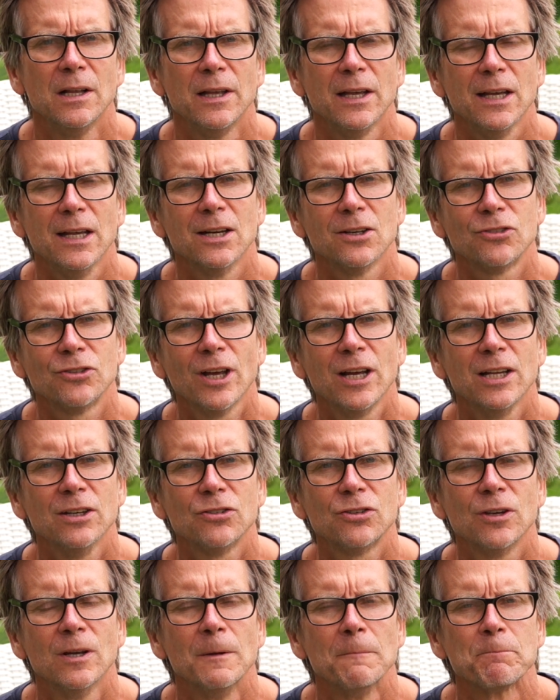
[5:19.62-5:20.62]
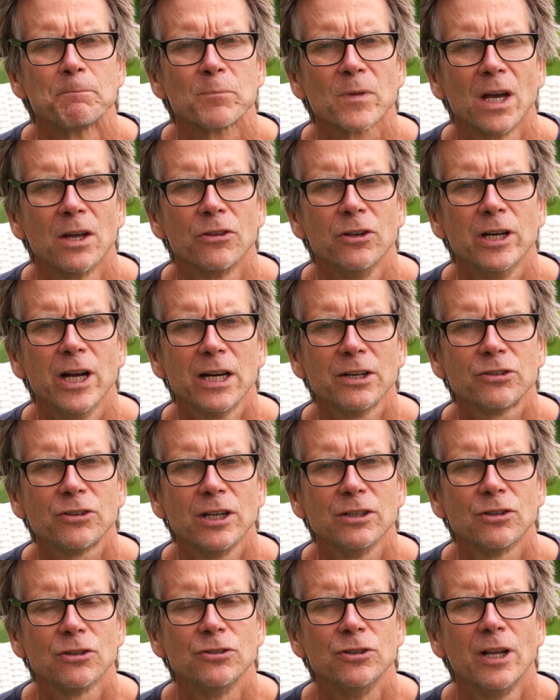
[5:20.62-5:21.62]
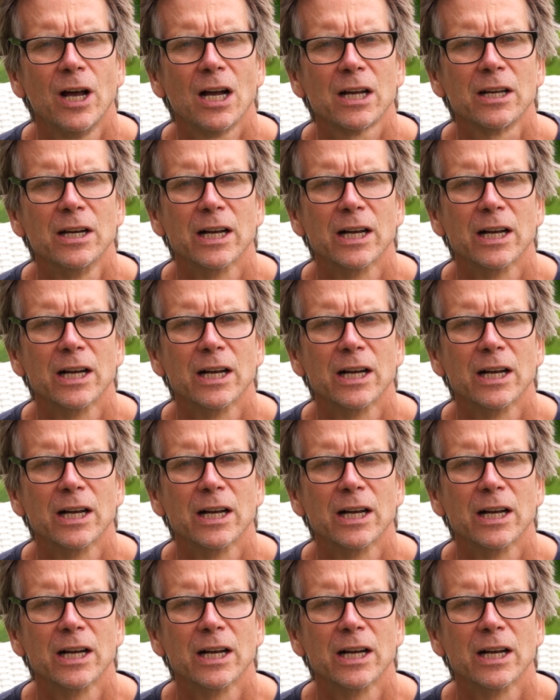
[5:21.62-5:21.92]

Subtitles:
In a sense, the United States is not